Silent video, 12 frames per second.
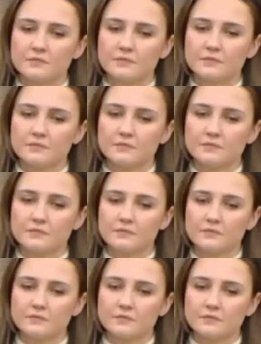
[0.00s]

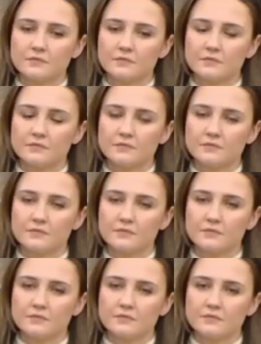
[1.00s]

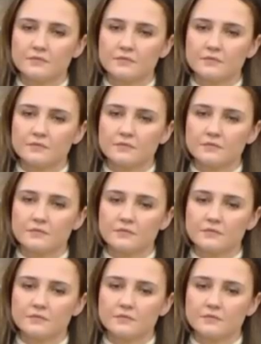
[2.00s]

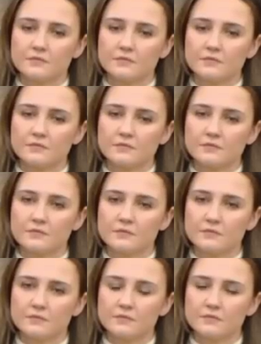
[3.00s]

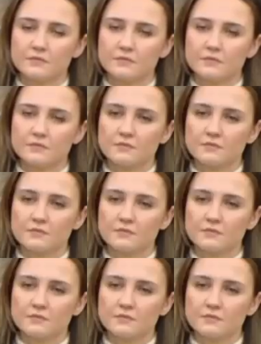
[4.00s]
[no speech]